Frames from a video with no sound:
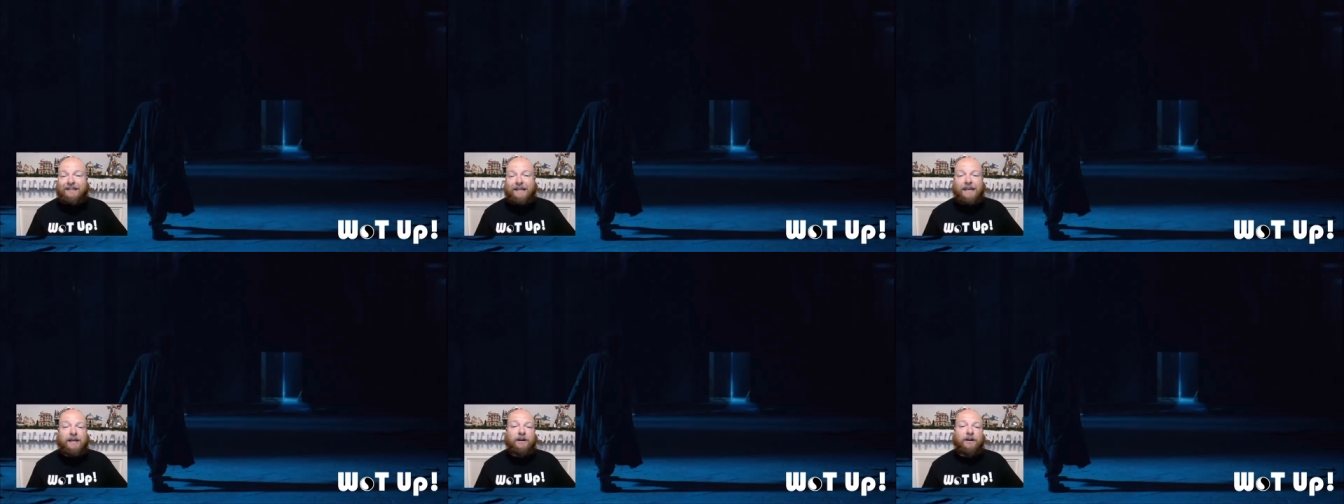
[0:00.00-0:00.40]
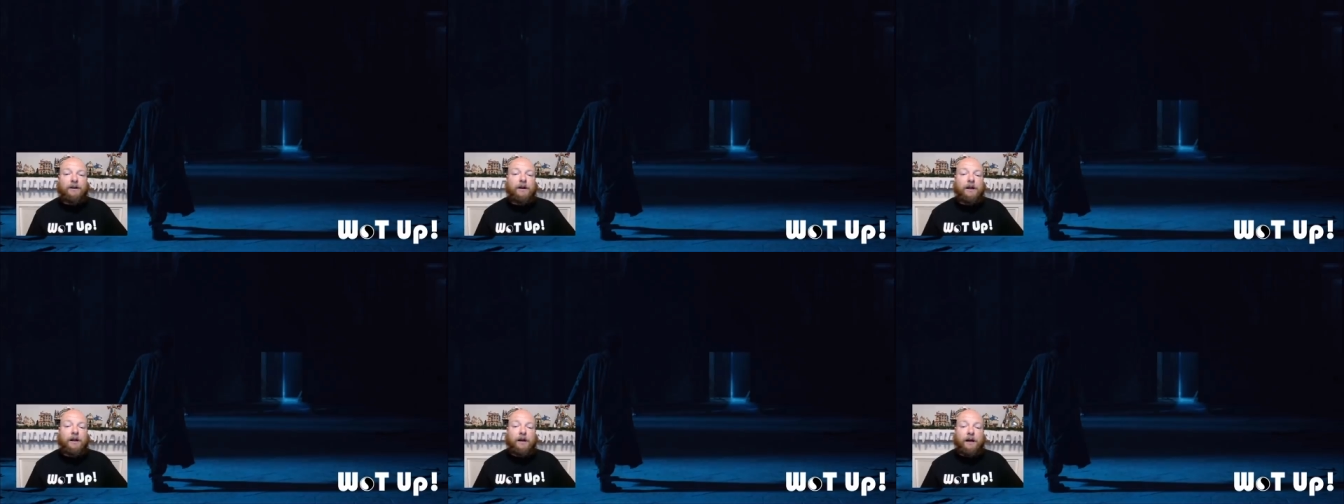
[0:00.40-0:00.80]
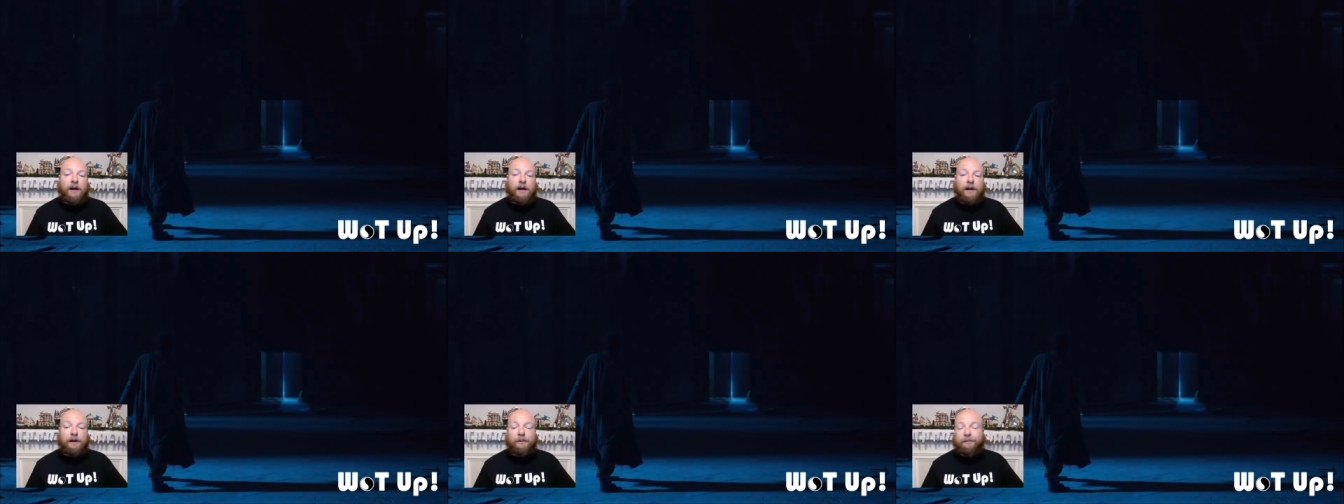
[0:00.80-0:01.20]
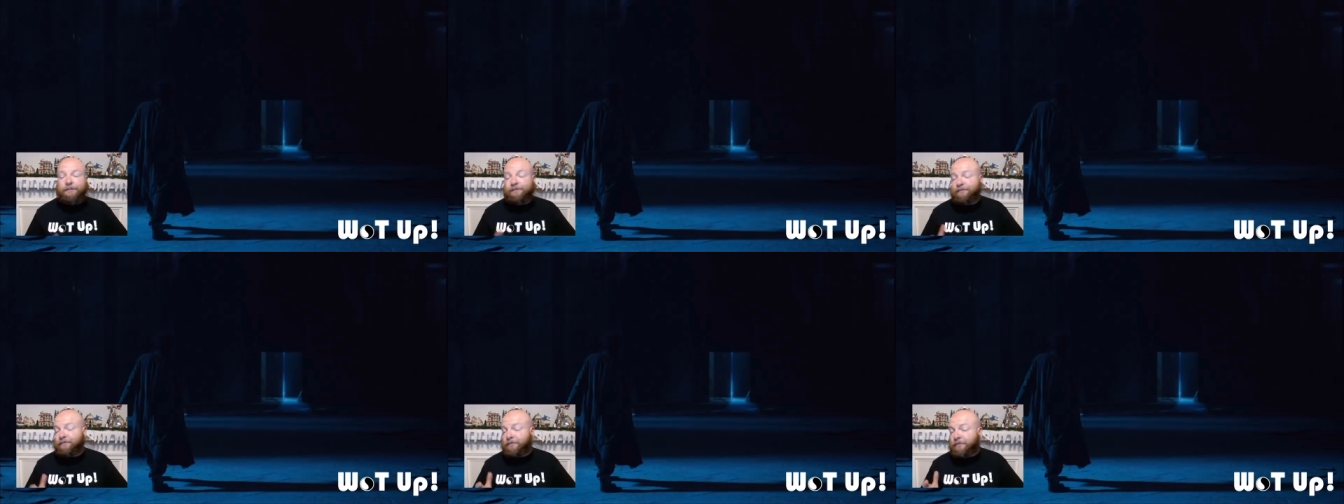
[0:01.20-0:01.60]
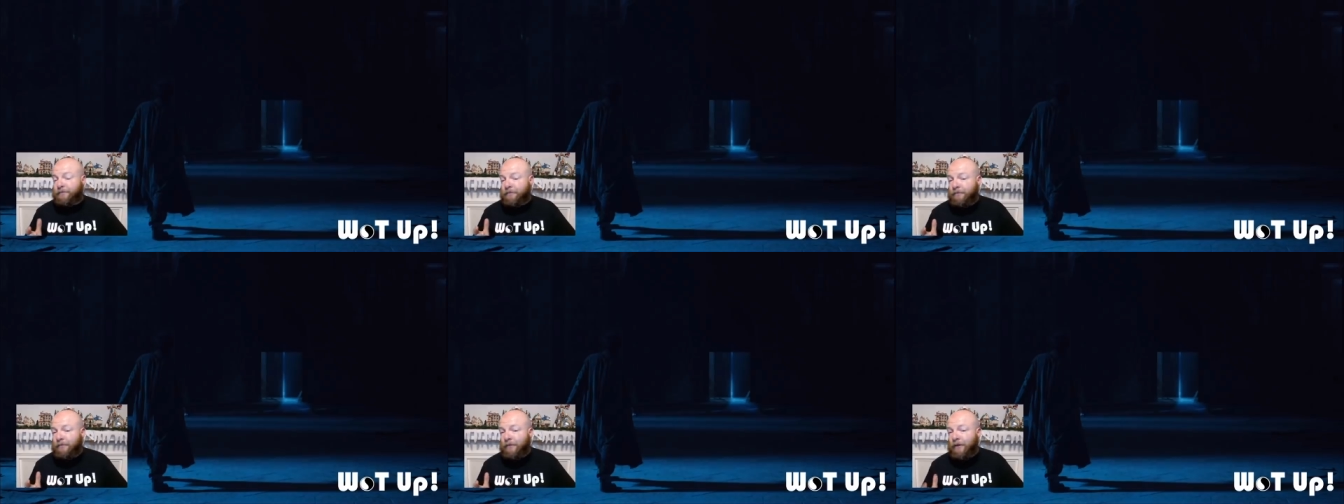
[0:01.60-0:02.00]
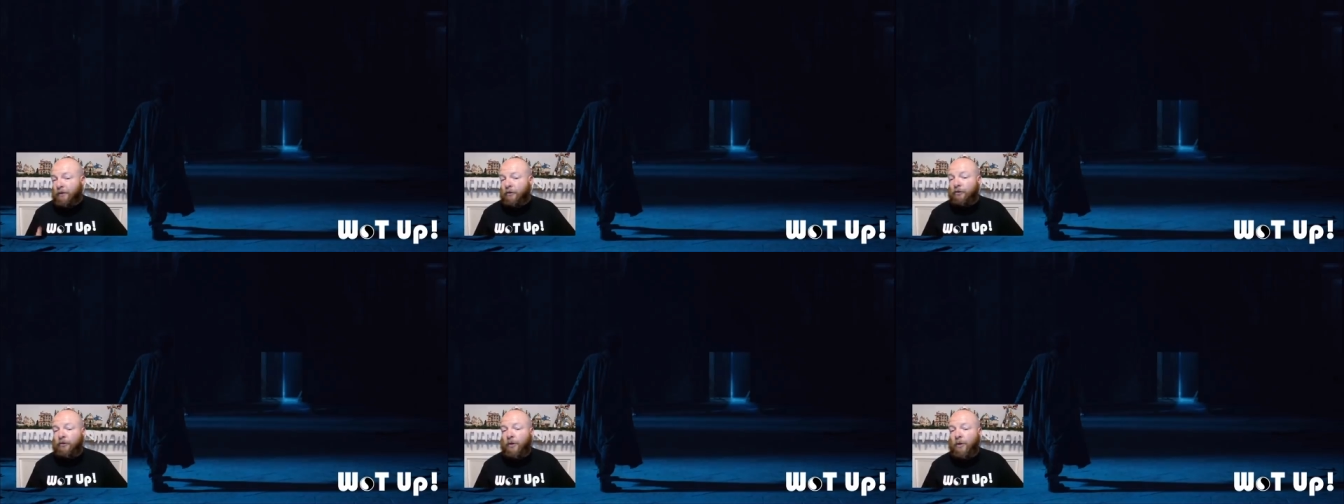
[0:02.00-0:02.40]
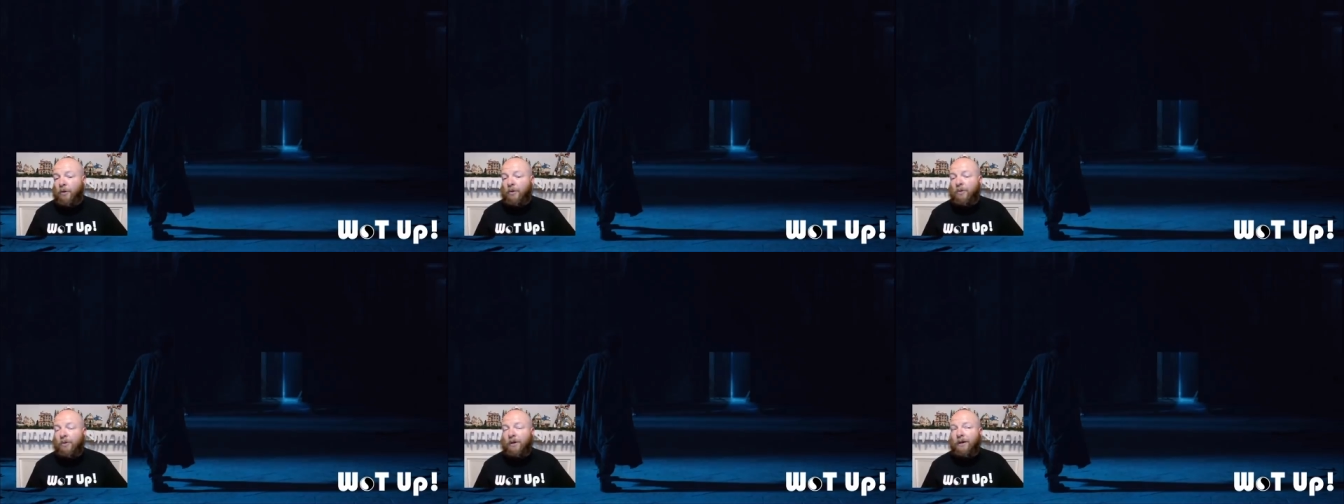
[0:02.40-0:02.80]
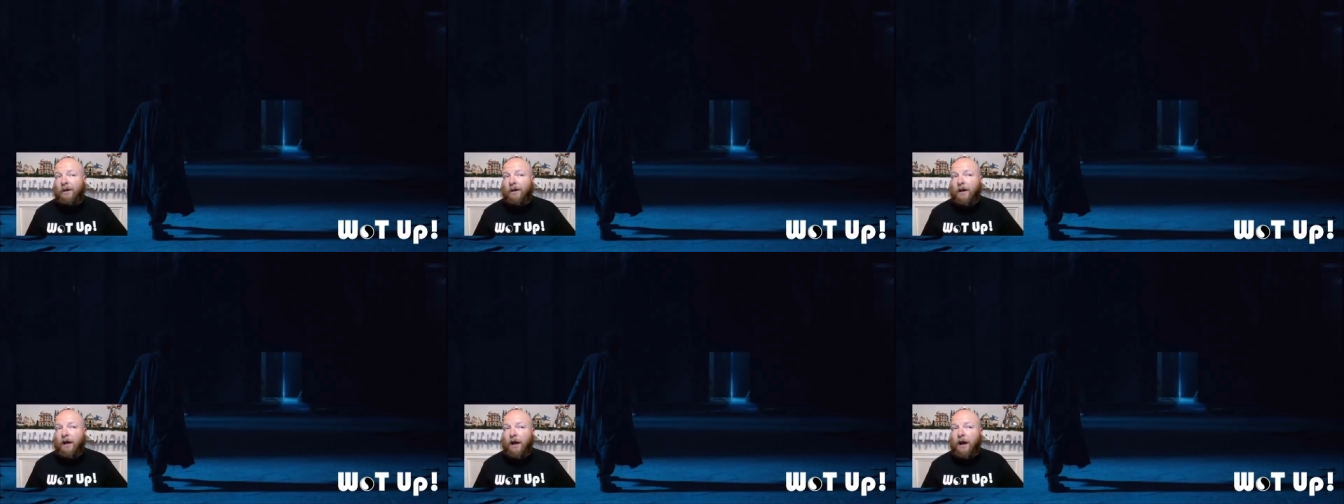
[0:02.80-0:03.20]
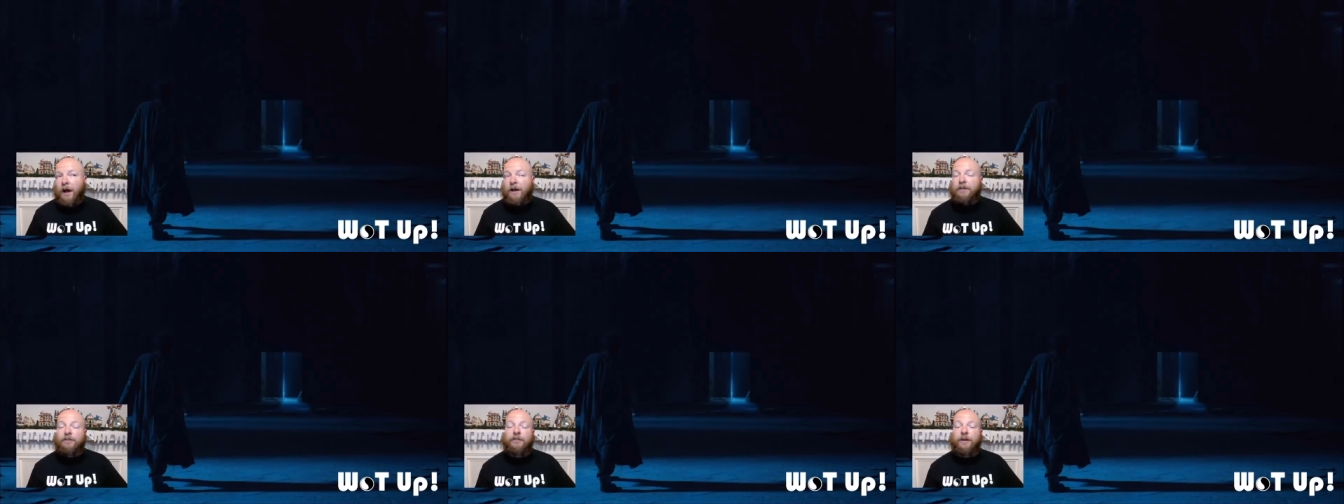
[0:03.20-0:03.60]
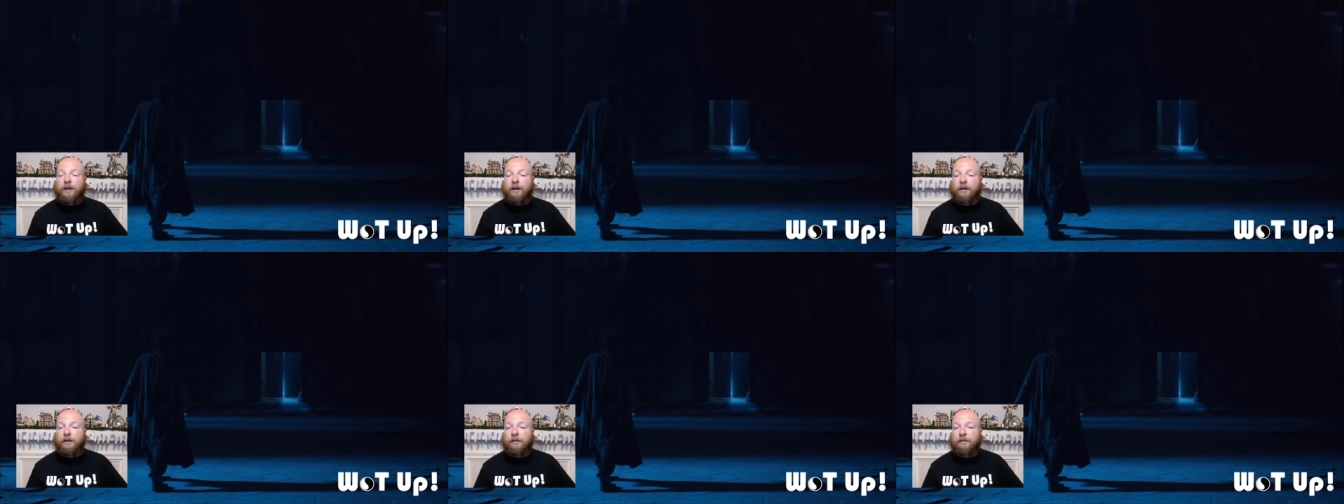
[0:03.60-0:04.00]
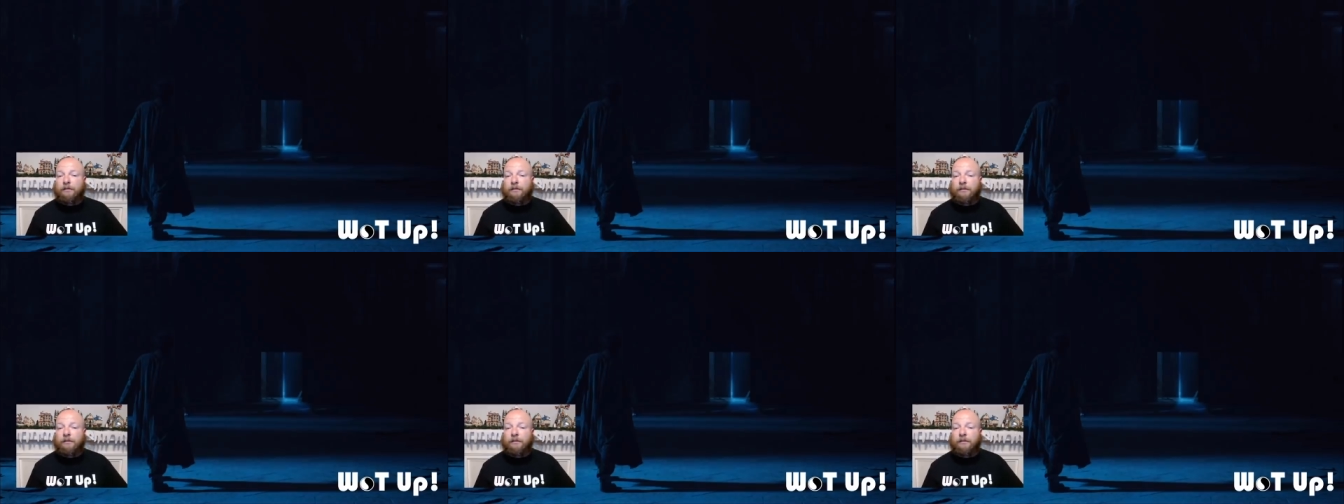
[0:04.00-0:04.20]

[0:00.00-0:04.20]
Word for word: here. Um, so I think,